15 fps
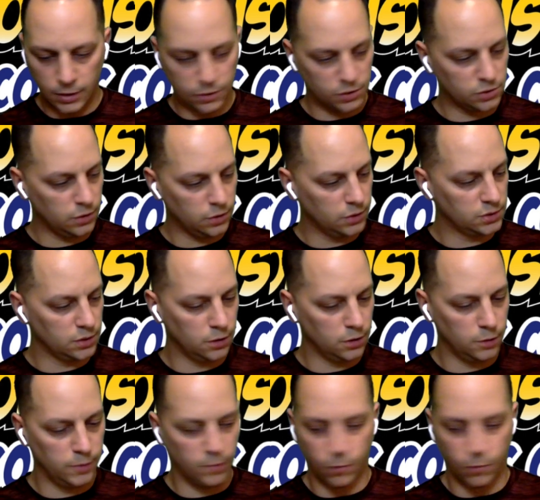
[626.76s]
it just looks a
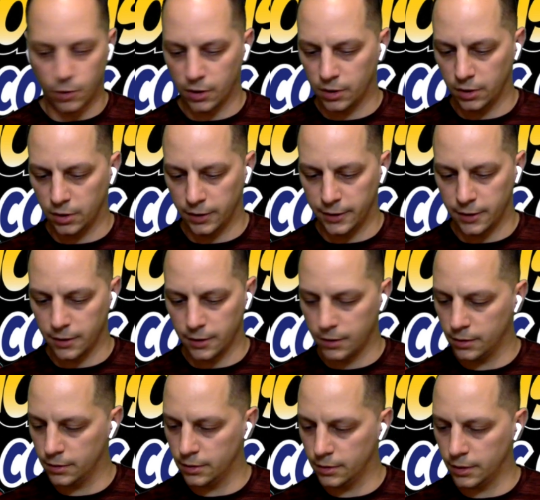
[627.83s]
little bit more clear.
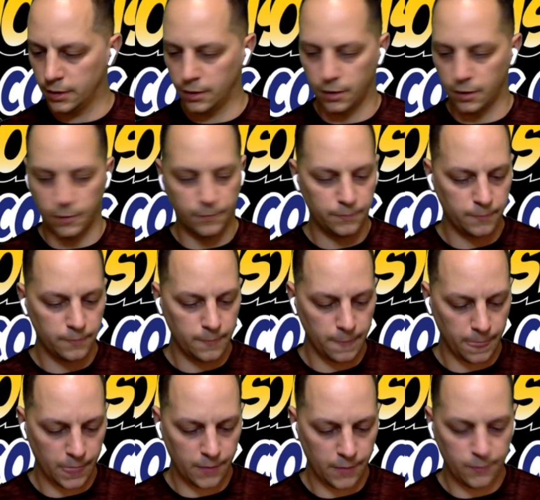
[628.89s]
I don't know.
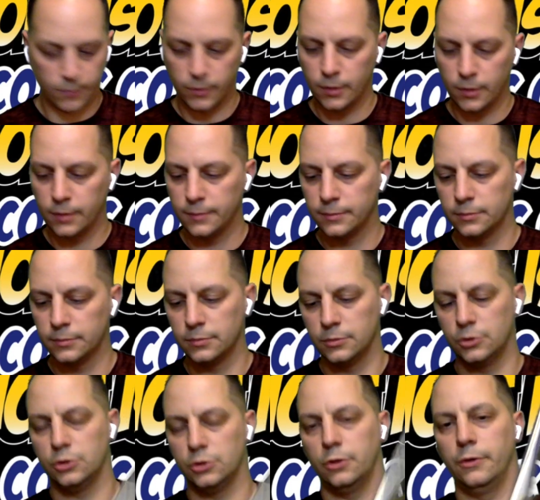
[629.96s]

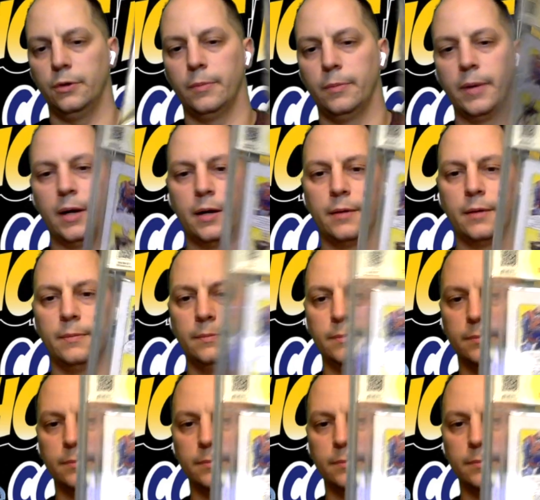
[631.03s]
Let me show you the back.